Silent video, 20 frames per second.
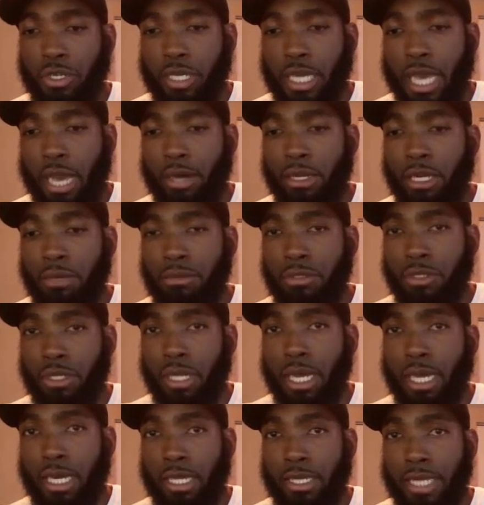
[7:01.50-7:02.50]
your account up to
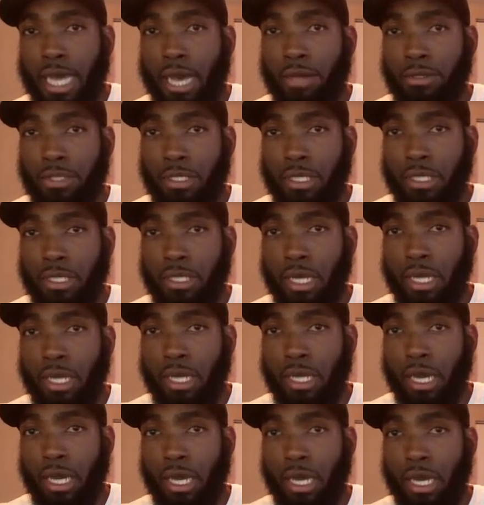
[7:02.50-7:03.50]
like a thousand
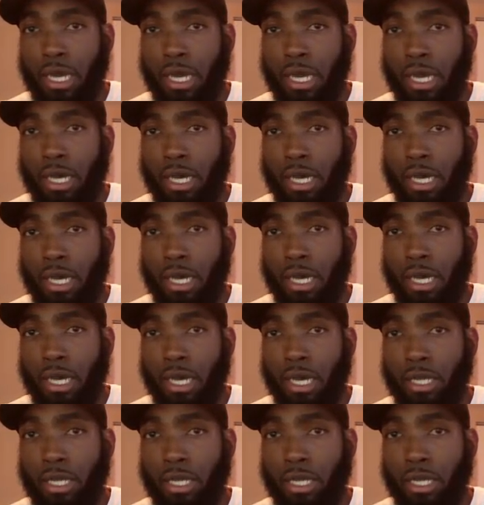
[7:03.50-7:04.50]
dollars. Try trading at
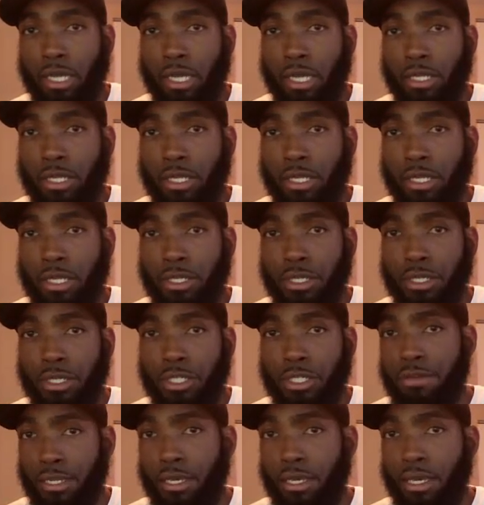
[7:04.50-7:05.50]
fifty cent,
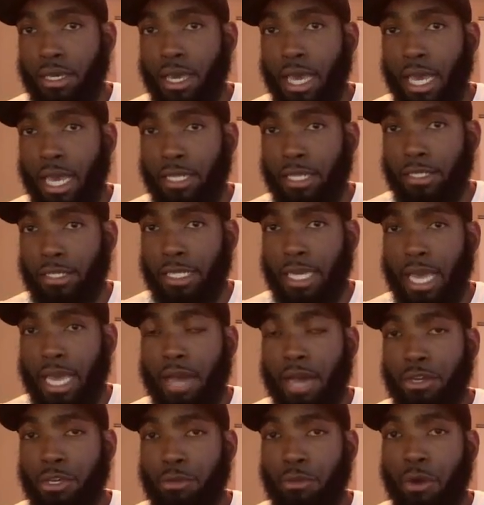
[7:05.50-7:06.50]
and see
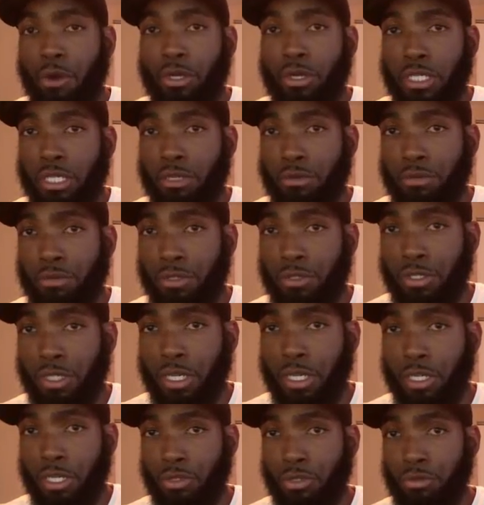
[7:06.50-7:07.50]
how your margin level
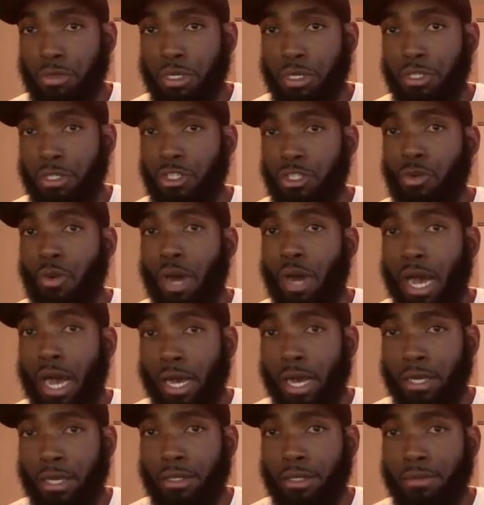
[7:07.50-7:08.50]
percentage will be so
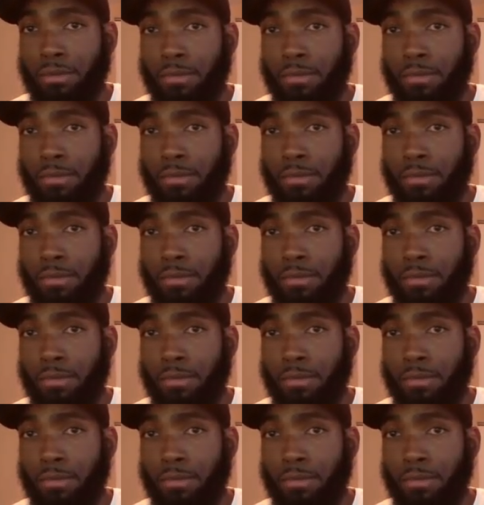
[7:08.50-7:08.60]
high.